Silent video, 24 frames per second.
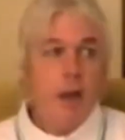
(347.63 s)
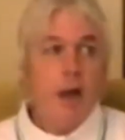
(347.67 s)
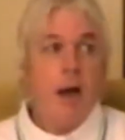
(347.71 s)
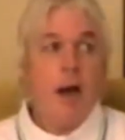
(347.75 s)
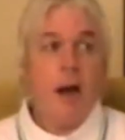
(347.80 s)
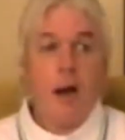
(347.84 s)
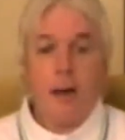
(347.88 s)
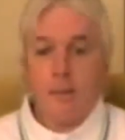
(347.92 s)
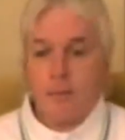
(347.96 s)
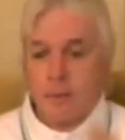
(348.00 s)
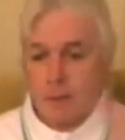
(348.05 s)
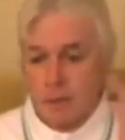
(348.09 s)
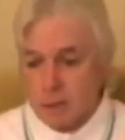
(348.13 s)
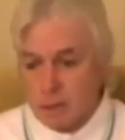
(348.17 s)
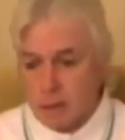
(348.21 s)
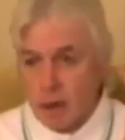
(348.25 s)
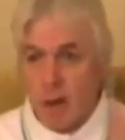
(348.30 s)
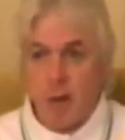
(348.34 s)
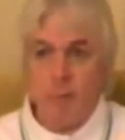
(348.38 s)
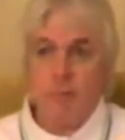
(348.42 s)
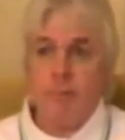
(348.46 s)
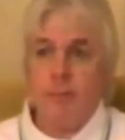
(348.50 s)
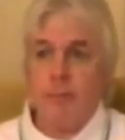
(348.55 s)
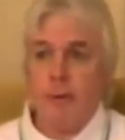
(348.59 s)
And I've just
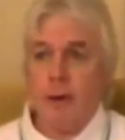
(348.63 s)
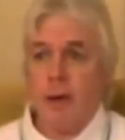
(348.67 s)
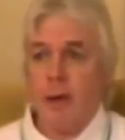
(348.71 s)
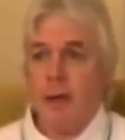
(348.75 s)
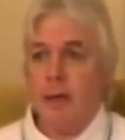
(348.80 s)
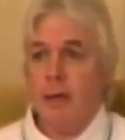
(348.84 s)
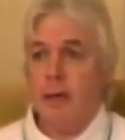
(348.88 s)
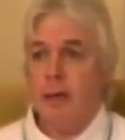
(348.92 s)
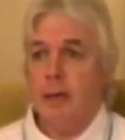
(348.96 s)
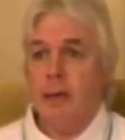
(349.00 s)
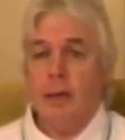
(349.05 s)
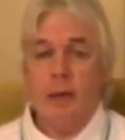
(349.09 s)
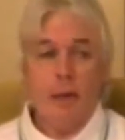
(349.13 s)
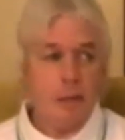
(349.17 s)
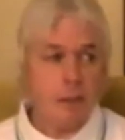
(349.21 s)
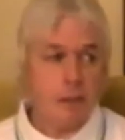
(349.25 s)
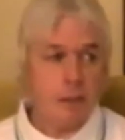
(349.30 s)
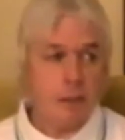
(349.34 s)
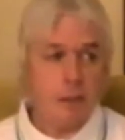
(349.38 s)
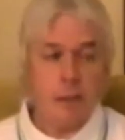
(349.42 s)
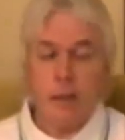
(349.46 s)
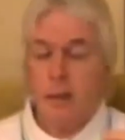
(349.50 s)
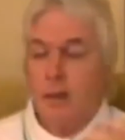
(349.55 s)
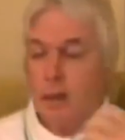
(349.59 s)
gone for it.
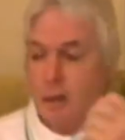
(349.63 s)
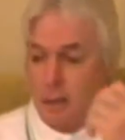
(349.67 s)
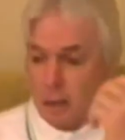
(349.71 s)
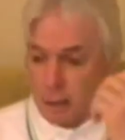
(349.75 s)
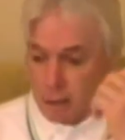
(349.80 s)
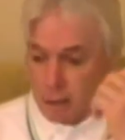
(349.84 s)
Listen,